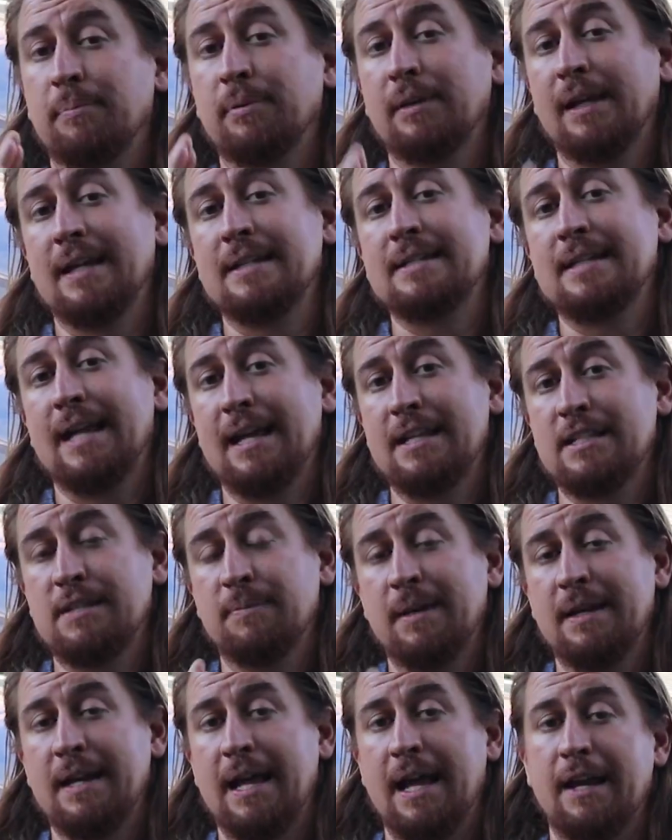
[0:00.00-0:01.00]
Plantains and
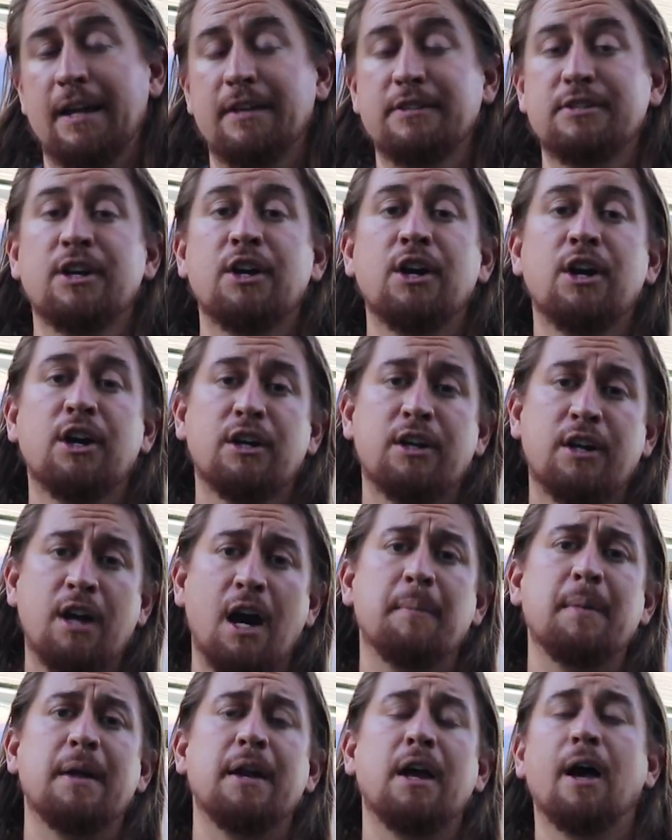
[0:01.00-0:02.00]
bananas
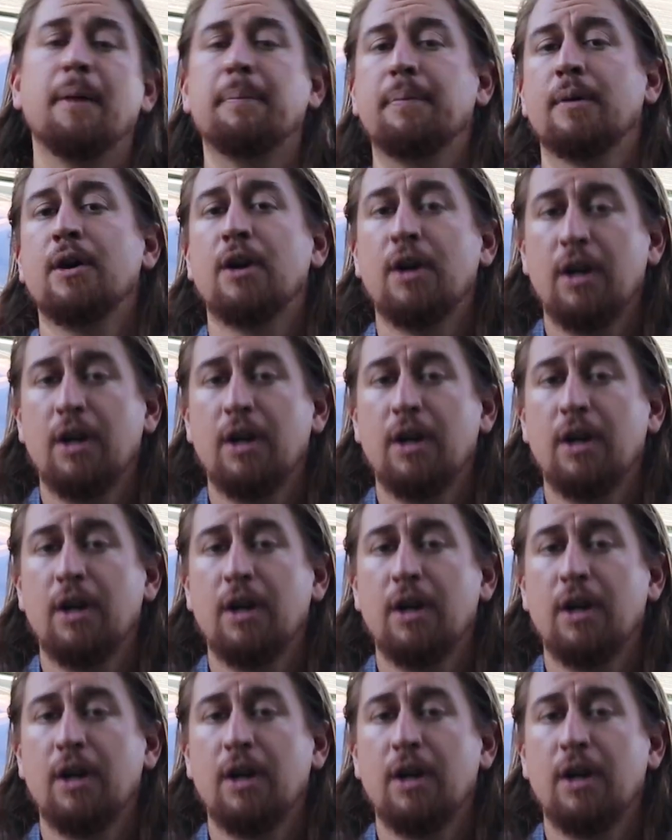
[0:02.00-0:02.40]
coming up.